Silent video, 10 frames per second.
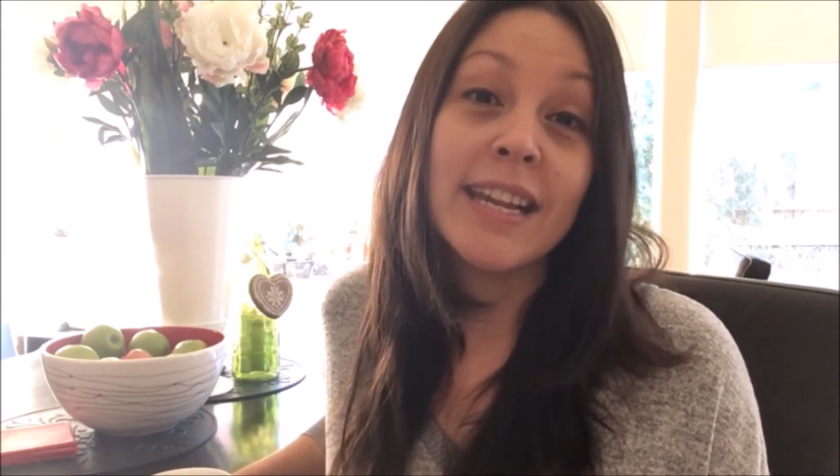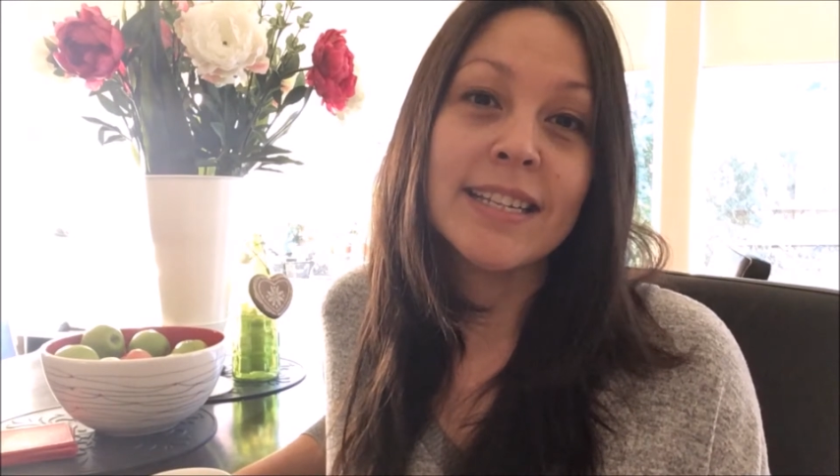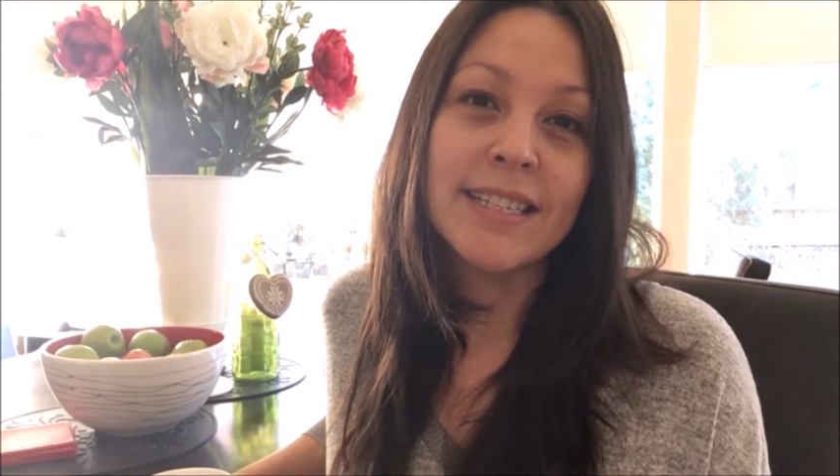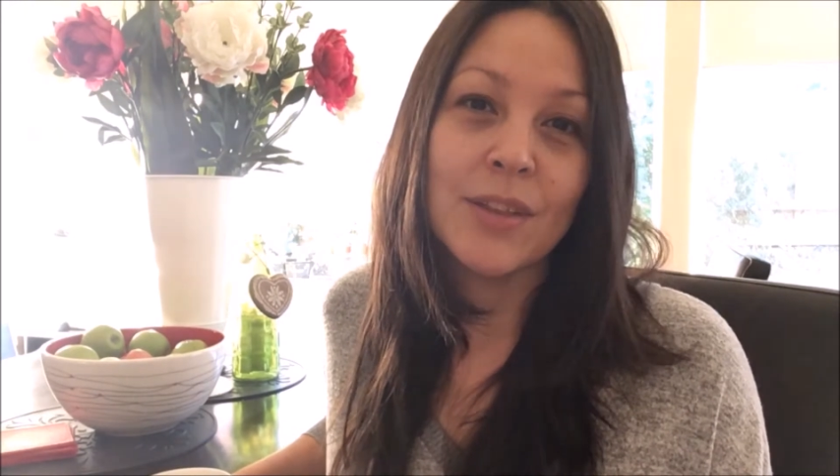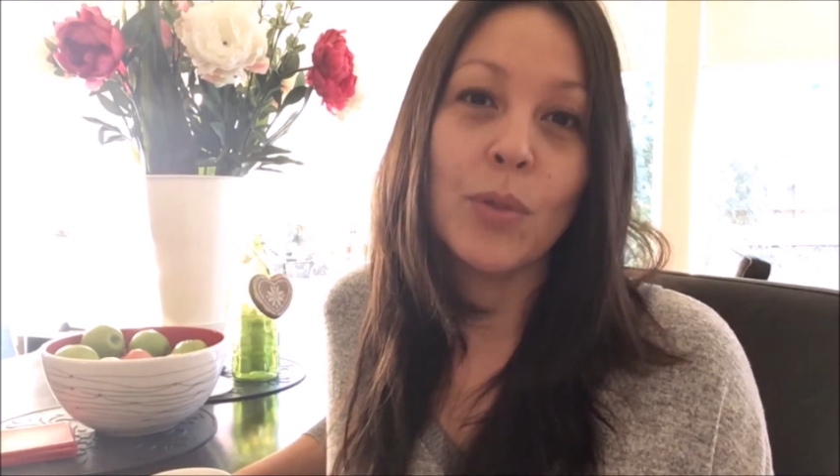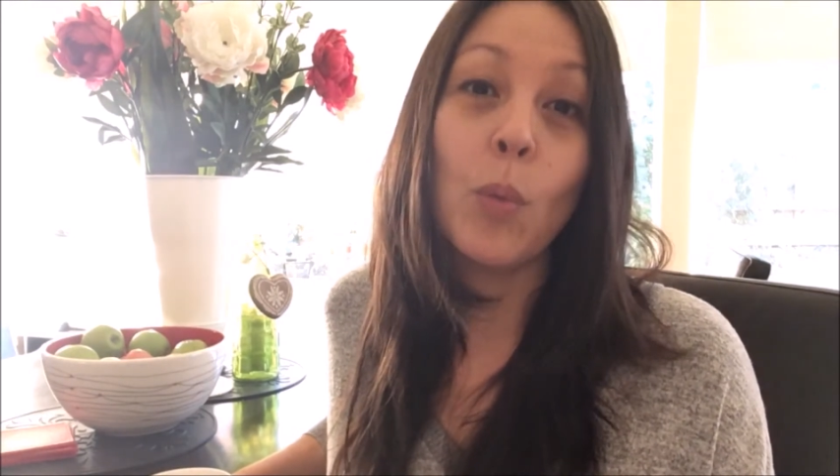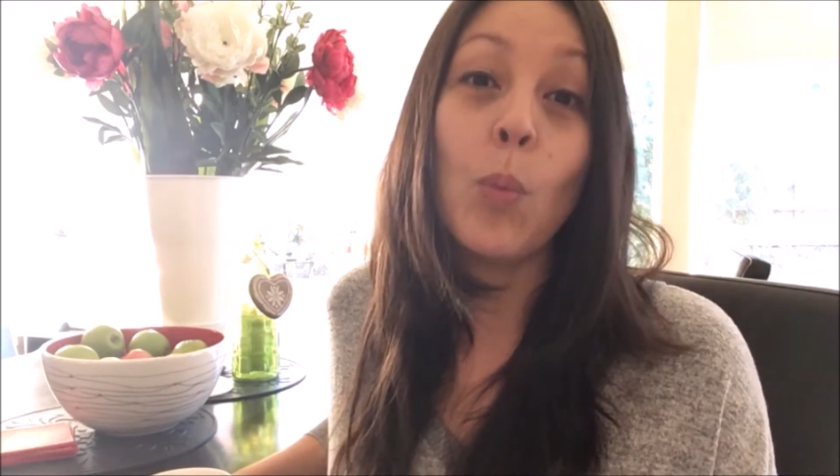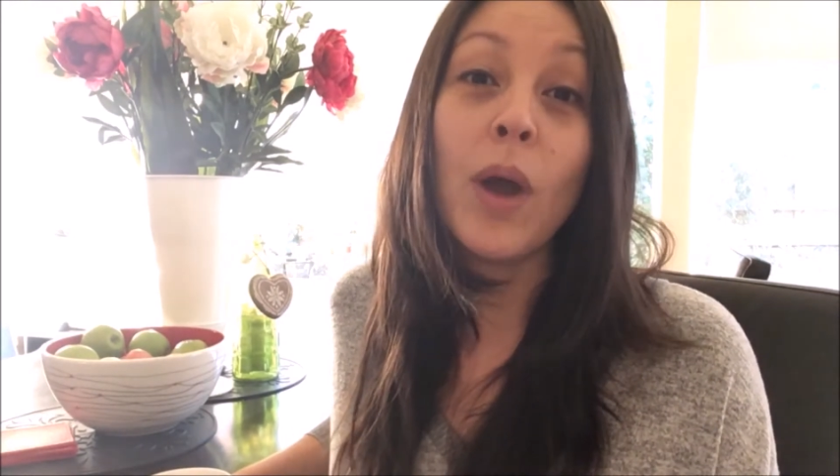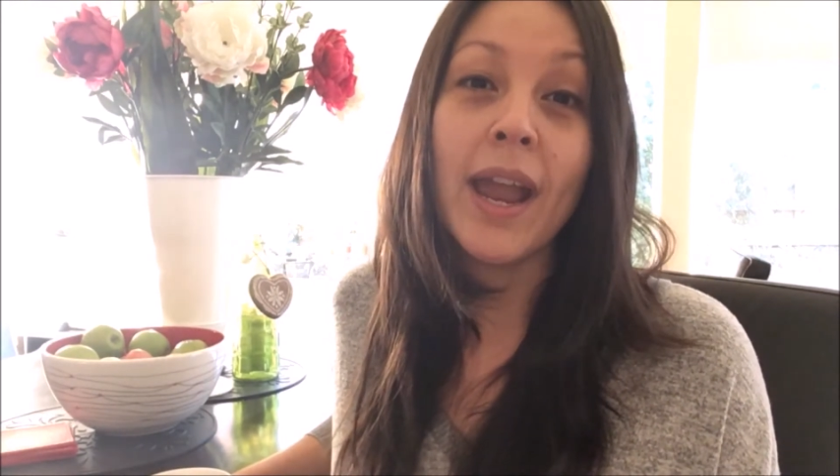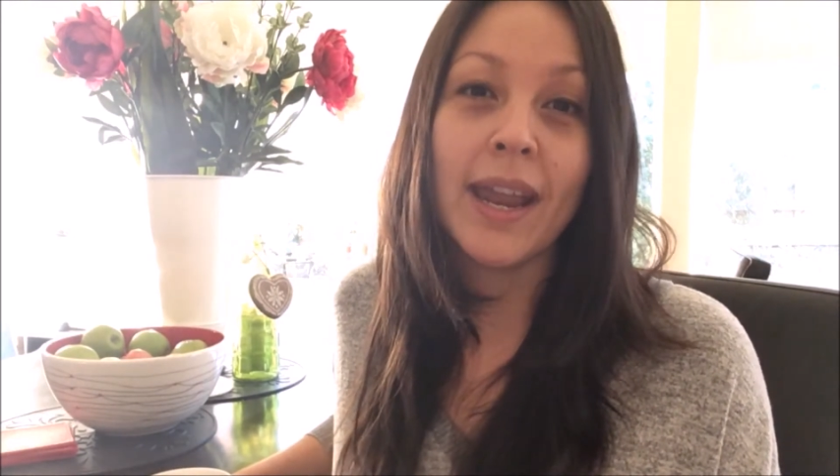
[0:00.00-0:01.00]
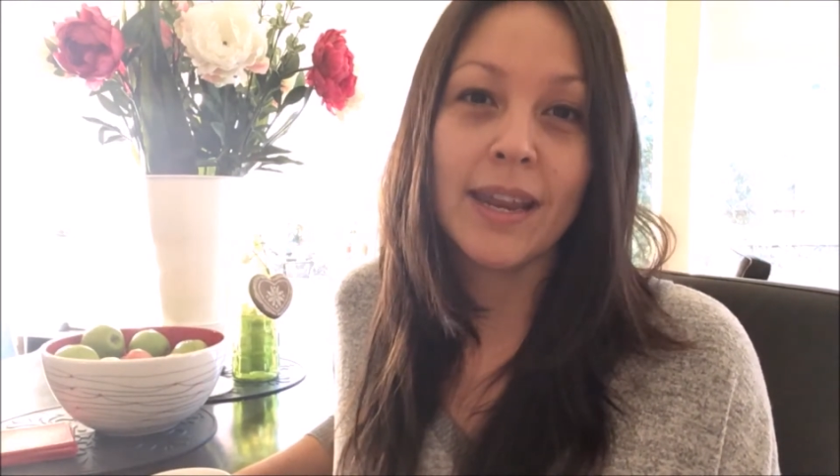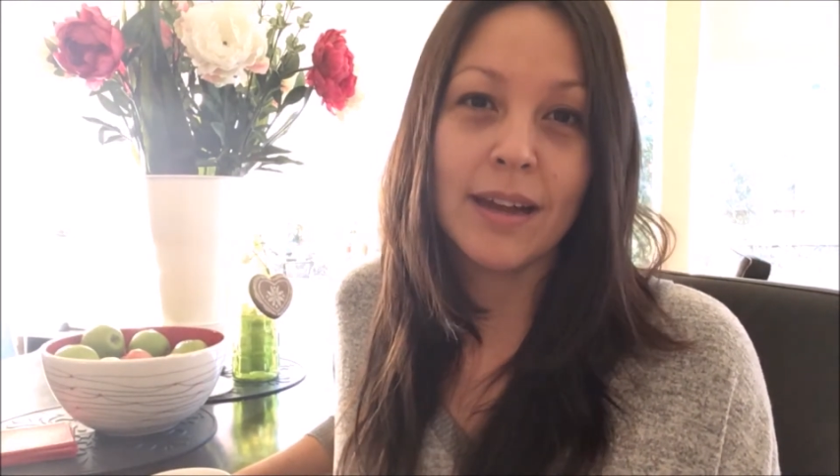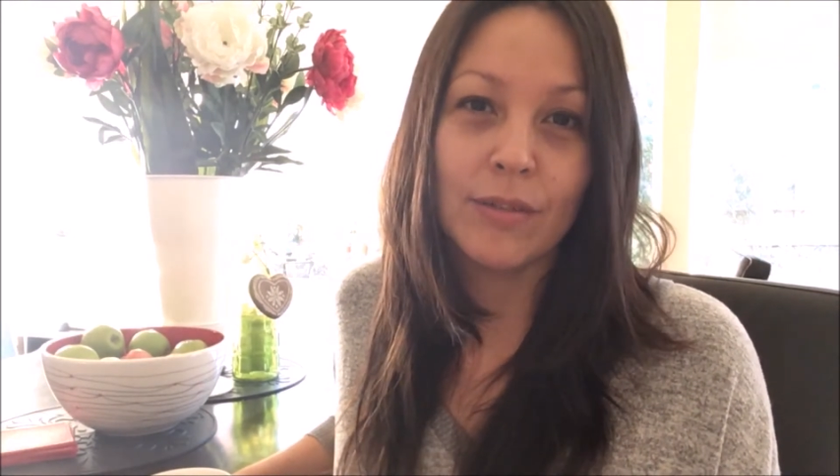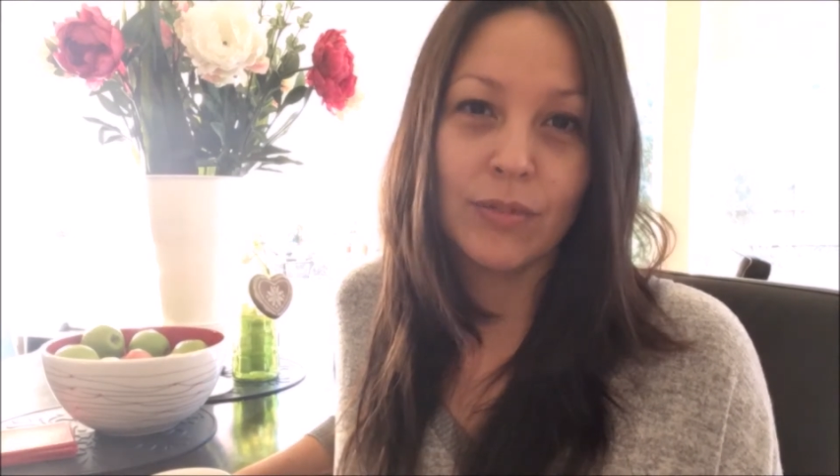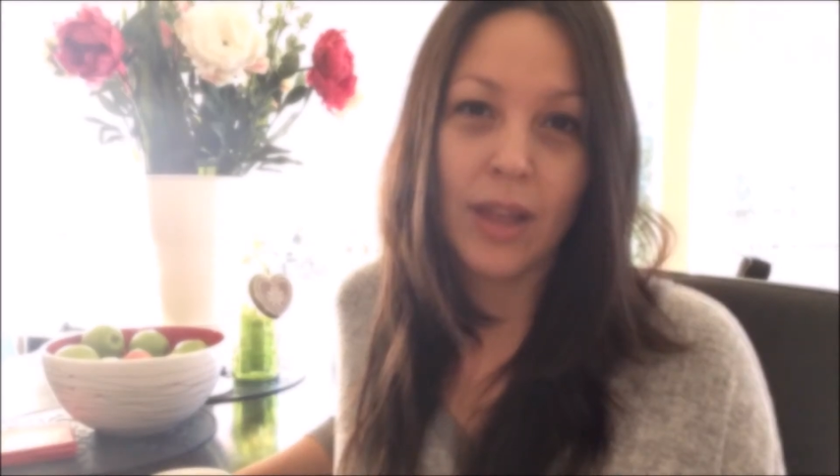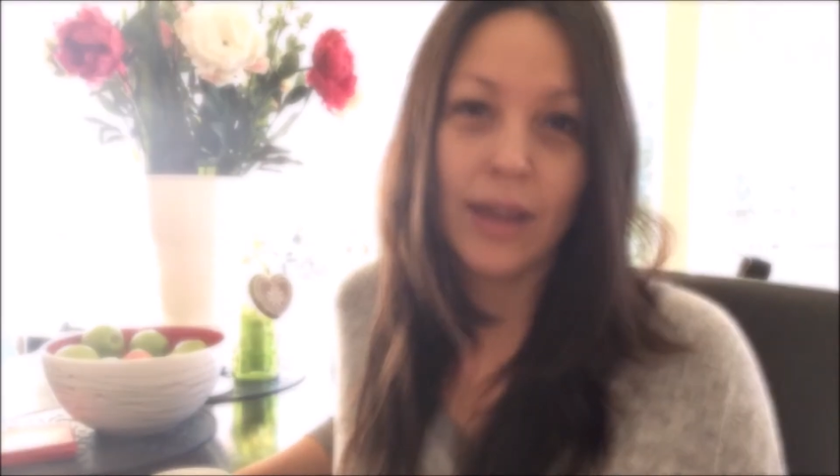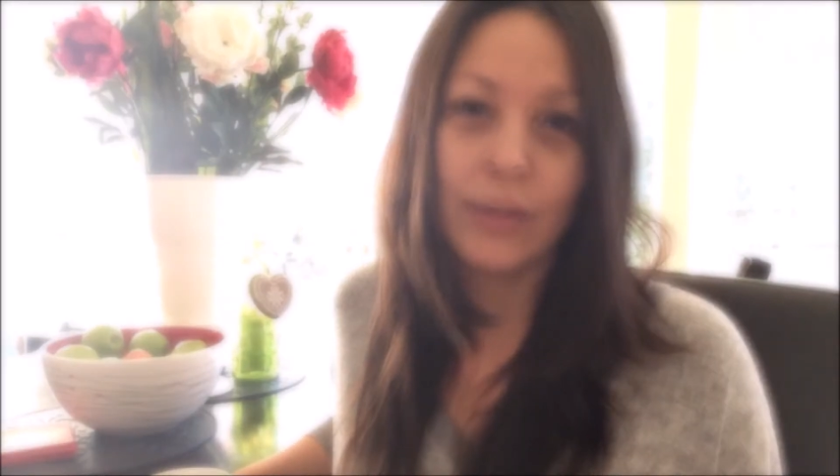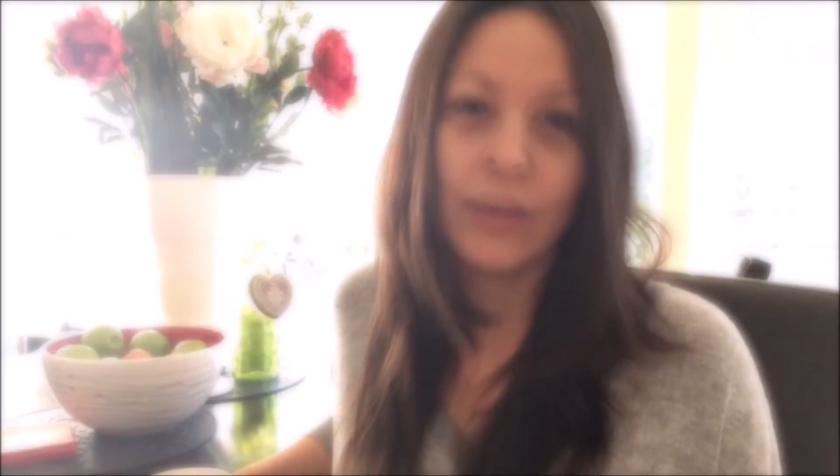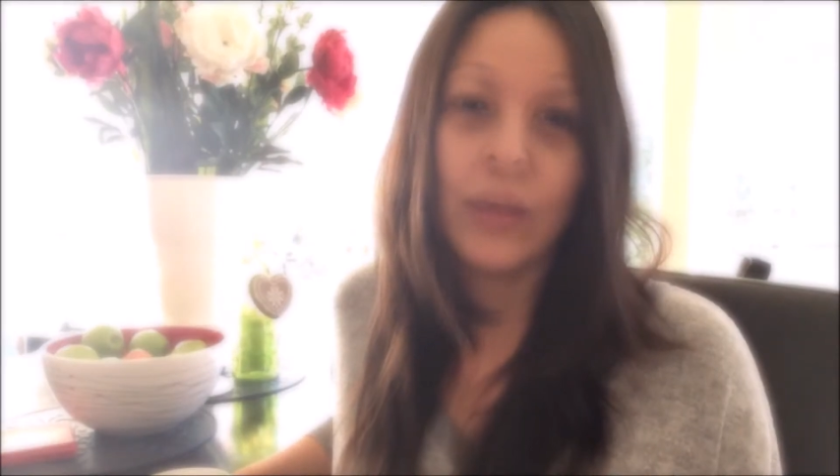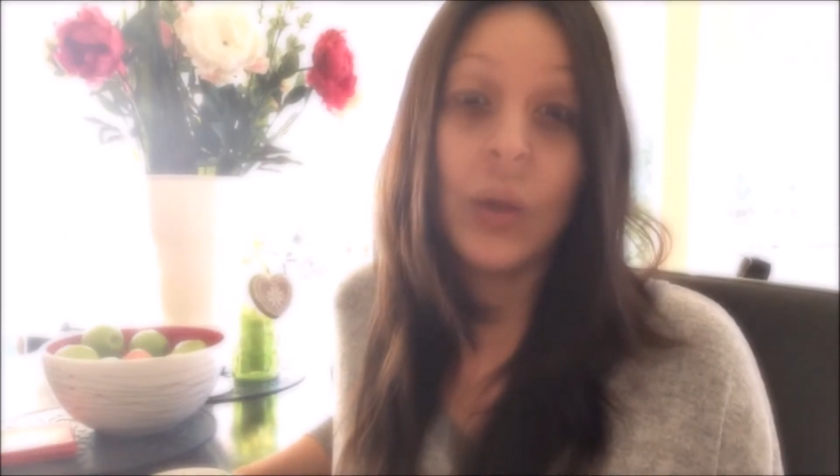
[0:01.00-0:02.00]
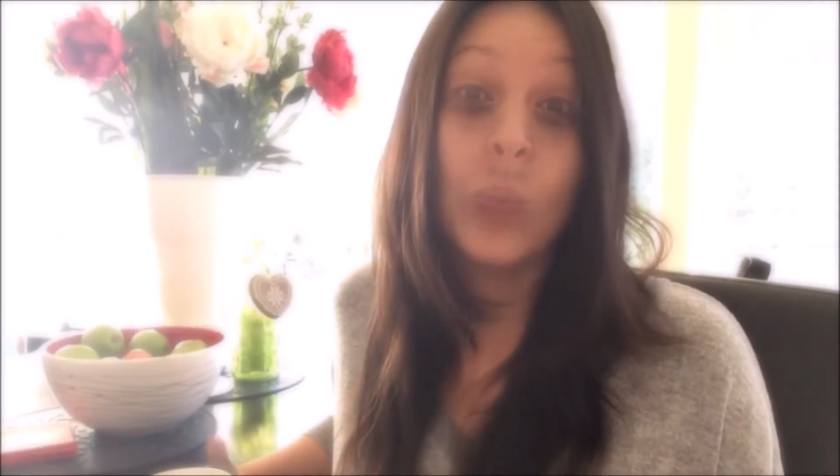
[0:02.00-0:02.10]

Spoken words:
gets in the way of life.